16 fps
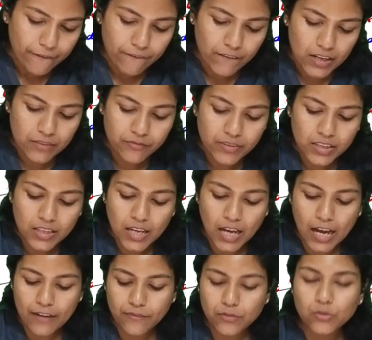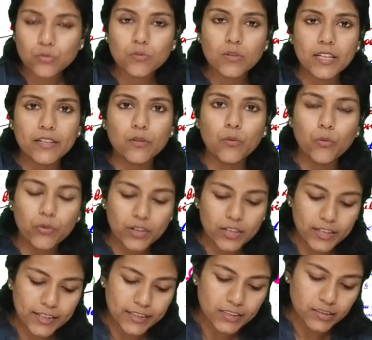When we have to
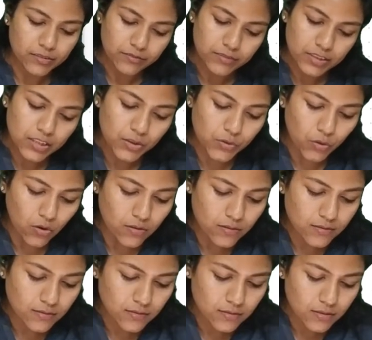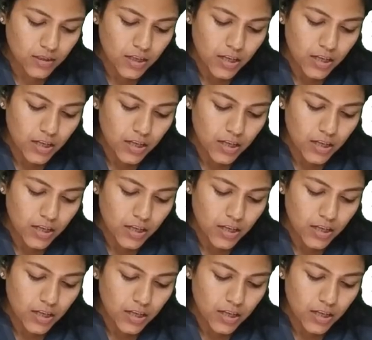correlate with the gross